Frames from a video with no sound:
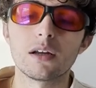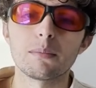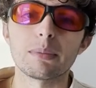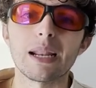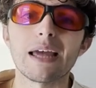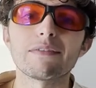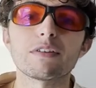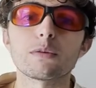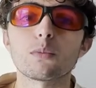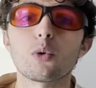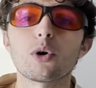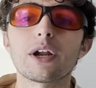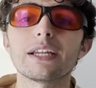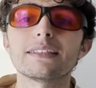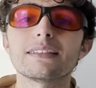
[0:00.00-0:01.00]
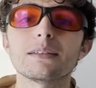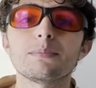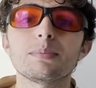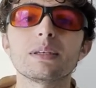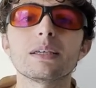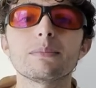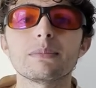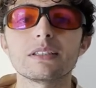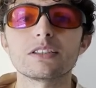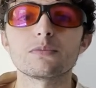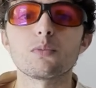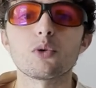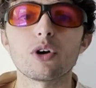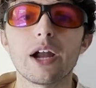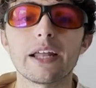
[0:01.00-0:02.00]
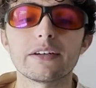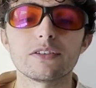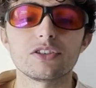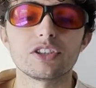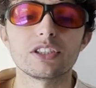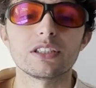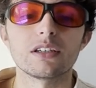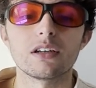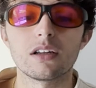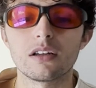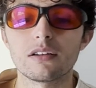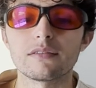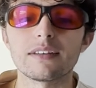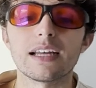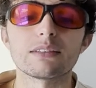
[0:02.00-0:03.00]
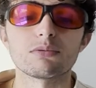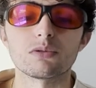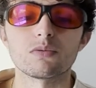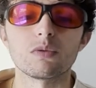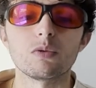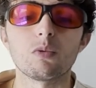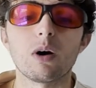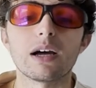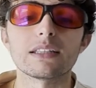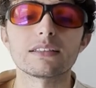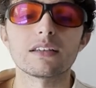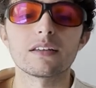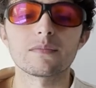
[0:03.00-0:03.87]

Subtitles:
But having more ATP means more energy. That's what we want.